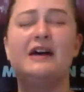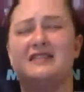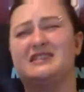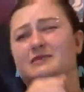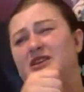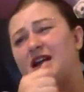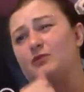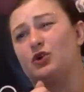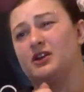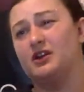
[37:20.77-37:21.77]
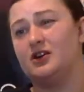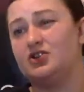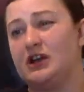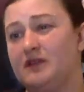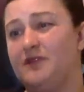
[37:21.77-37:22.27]
that's something I'm working on
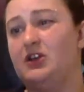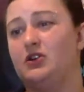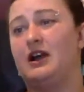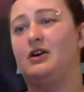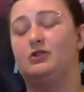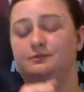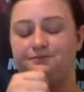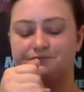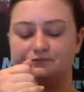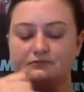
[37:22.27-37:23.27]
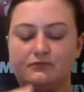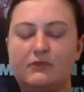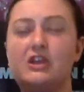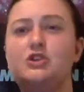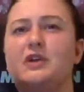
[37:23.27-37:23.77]
trying to figure out.
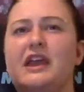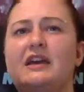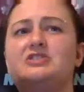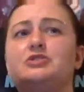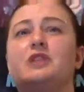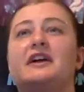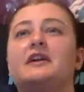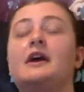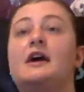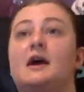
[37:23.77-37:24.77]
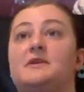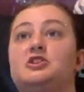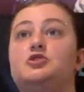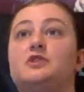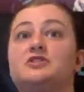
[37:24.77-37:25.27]
You can do
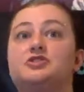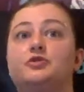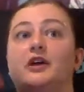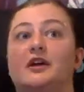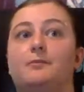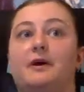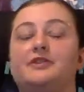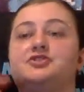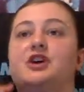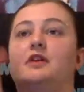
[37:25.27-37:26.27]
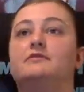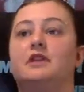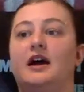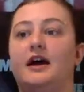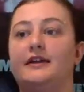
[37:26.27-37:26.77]
you can do like a bunch of
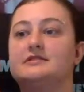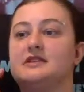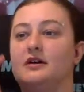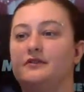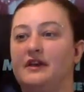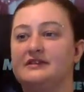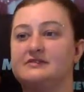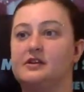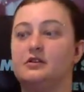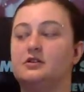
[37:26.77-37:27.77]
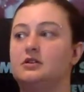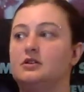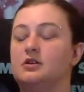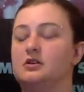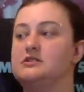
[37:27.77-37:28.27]
lines of like
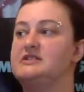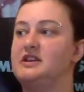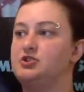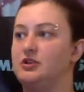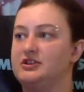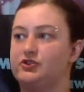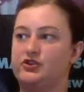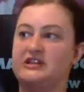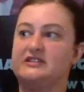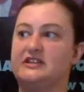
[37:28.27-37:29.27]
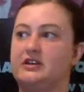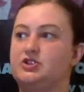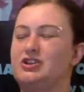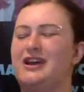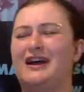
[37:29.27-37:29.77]
single stitch or like straight
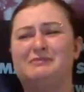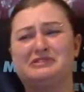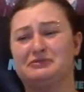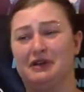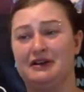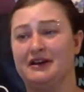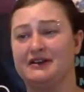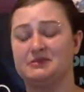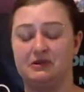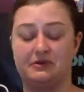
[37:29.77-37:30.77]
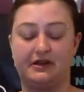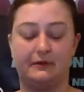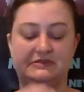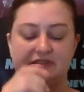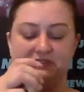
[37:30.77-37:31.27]
stitch. I'm also not an expert when it
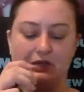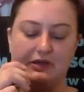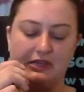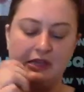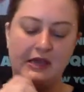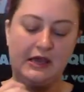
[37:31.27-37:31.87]
comes to sewing.